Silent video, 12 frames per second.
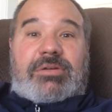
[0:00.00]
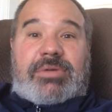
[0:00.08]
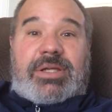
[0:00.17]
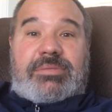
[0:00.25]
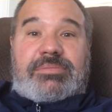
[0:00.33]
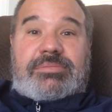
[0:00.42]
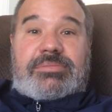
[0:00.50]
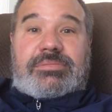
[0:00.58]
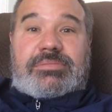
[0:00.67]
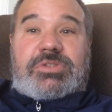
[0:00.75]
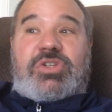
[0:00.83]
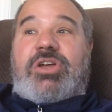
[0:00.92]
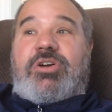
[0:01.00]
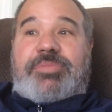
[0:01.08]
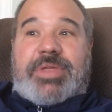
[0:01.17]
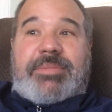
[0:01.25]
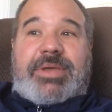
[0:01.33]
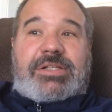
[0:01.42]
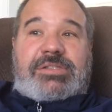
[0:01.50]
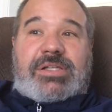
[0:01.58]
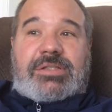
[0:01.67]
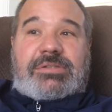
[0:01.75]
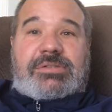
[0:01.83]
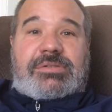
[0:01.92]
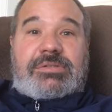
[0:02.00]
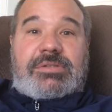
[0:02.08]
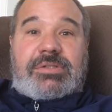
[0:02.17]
rate. So I hope that makes sense.